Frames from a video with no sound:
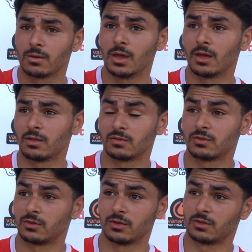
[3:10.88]
Yeah,
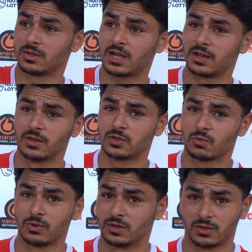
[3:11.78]
the, the talent in the
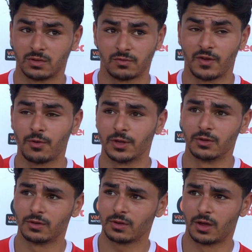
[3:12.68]
squad is, very
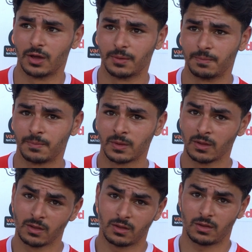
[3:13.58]
good. Um,
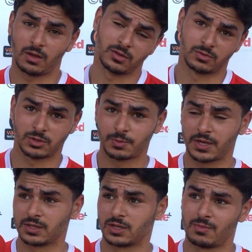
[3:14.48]
I was
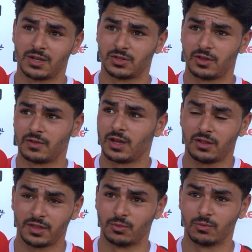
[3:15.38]
speaking to the manager the other day. I
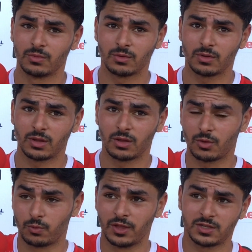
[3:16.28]
think
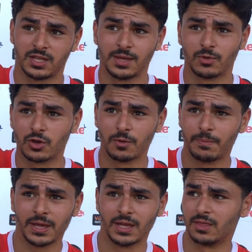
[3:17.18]
this team could
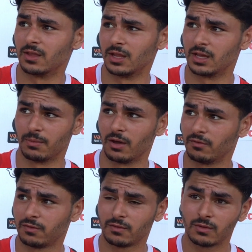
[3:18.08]
compete in the league above
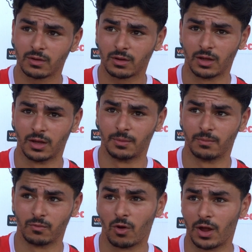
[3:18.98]

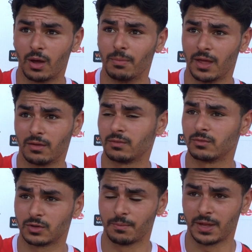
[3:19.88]
um, right up there
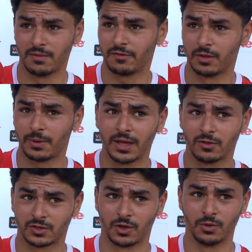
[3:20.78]
competing for the
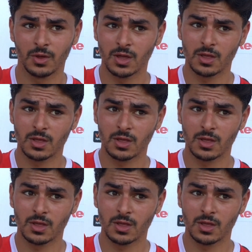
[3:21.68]
playoffs. So